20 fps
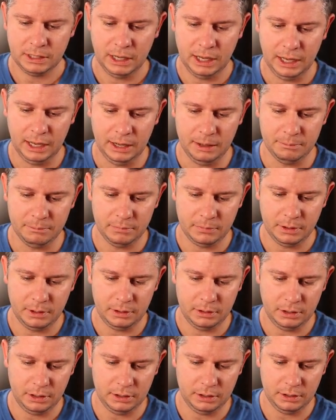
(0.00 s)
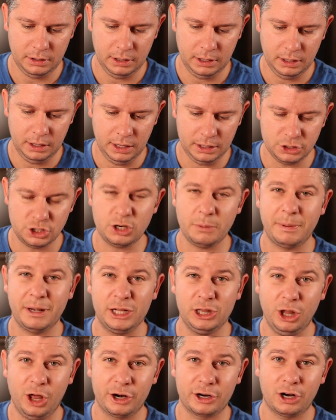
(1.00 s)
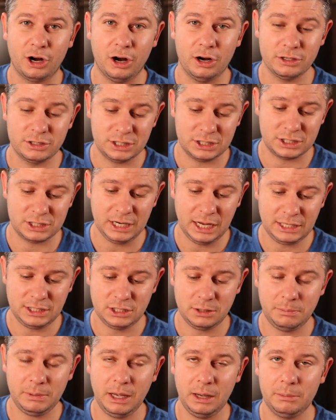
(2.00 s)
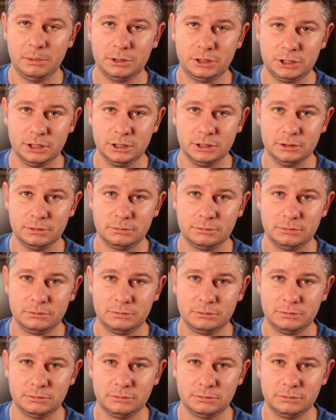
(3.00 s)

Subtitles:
and shipping a lot of cards, it's nice to be able to